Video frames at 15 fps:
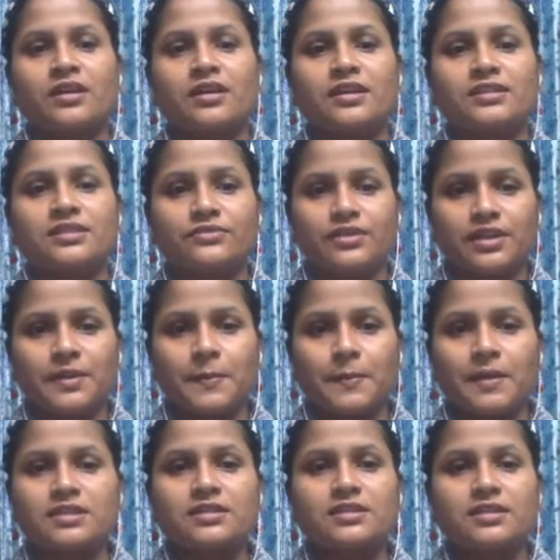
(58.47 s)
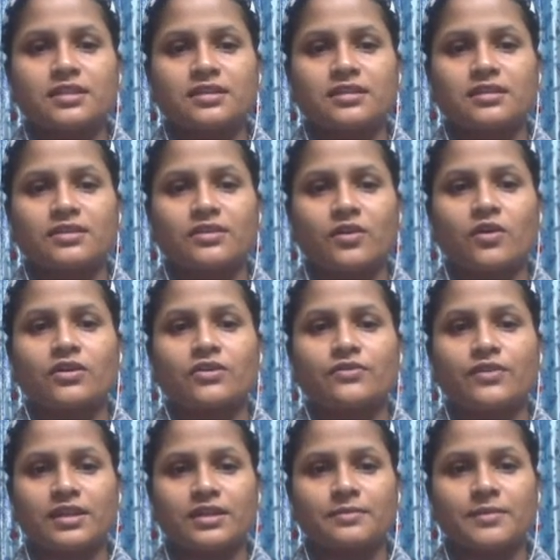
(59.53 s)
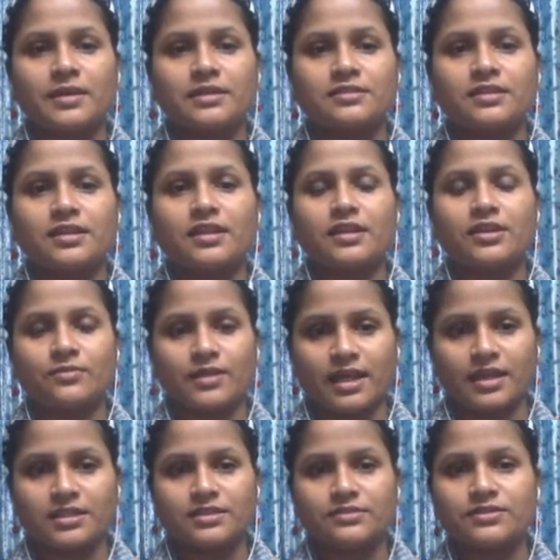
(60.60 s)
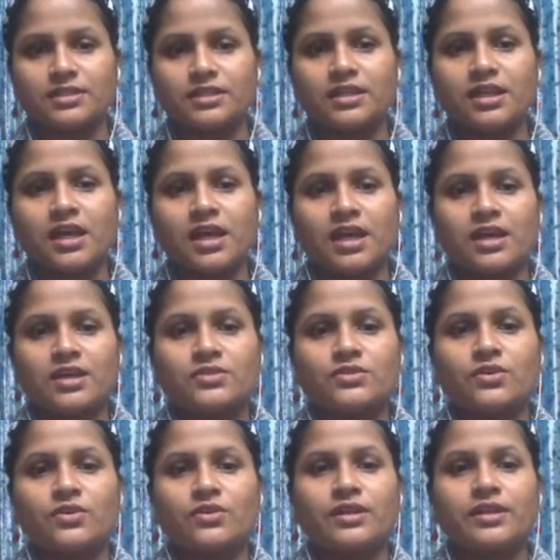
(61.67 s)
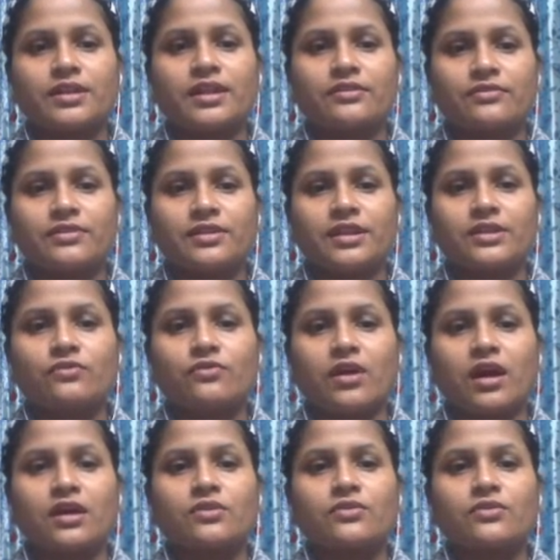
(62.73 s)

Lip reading: is a very basic or fundamental human activity. So in everyday work